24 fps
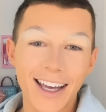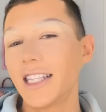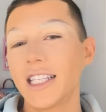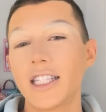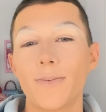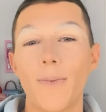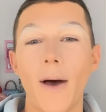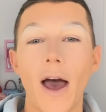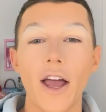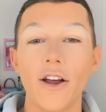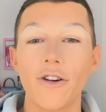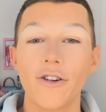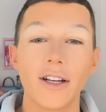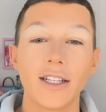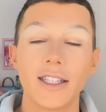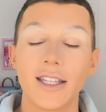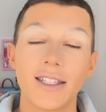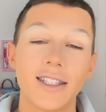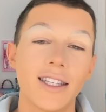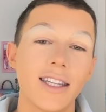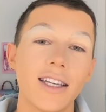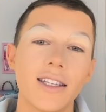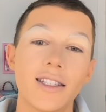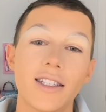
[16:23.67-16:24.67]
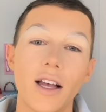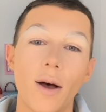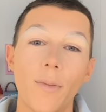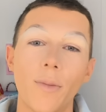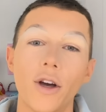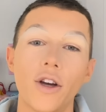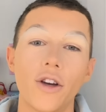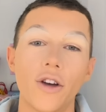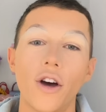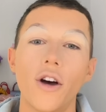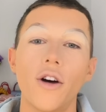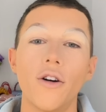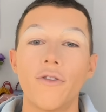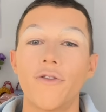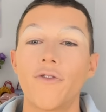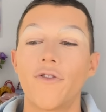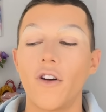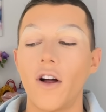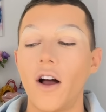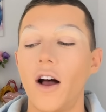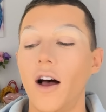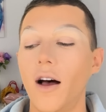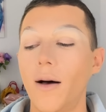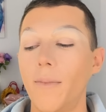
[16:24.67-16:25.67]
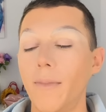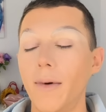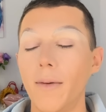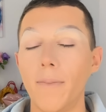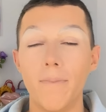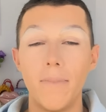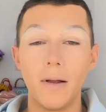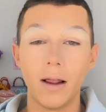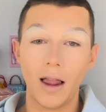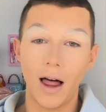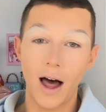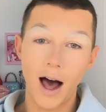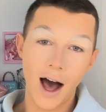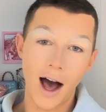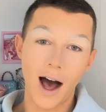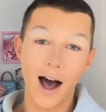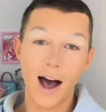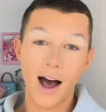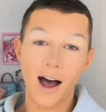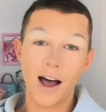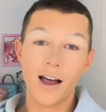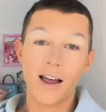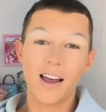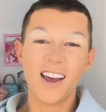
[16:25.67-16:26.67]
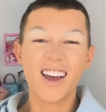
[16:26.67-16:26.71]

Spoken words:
Inspiring to see someone go from blah